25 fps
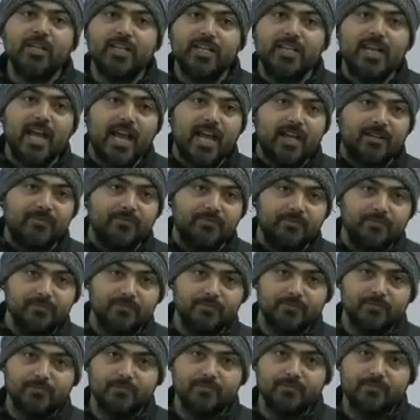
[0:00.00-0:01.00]
deny
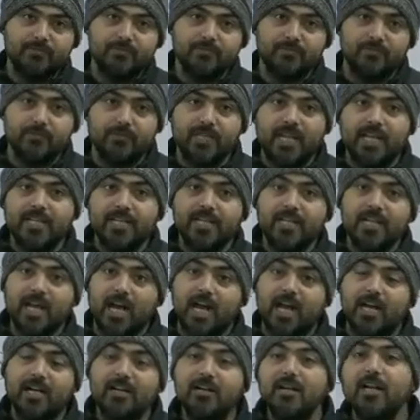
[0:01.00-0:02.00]
that in
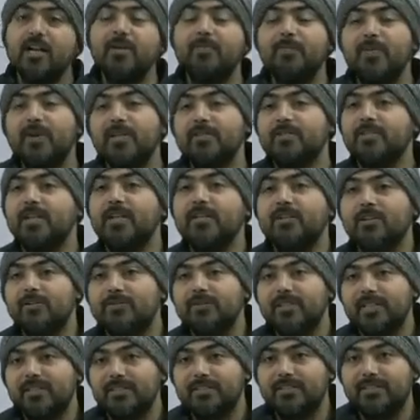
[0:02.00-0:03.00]
100%
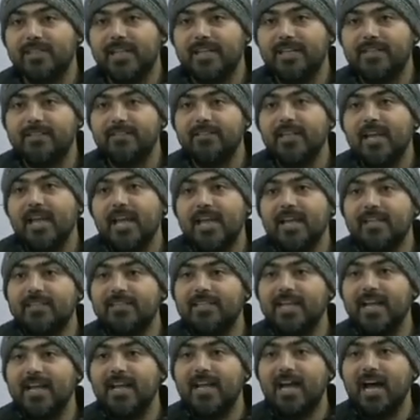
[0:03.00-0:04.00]
of the states,
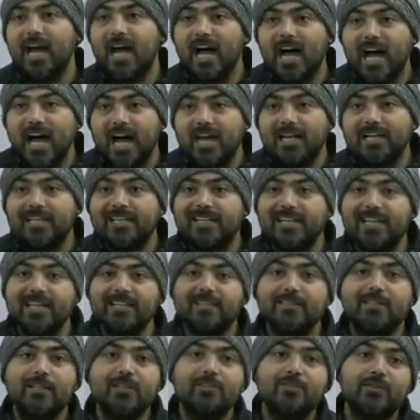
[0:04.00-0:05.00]
there are
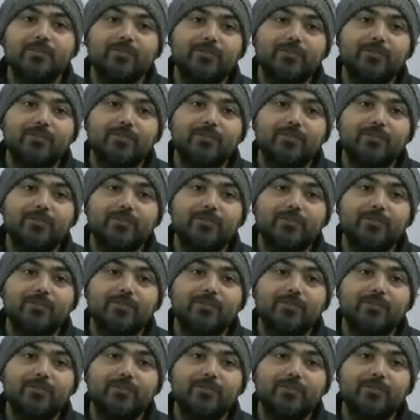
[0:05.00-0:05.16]
cases of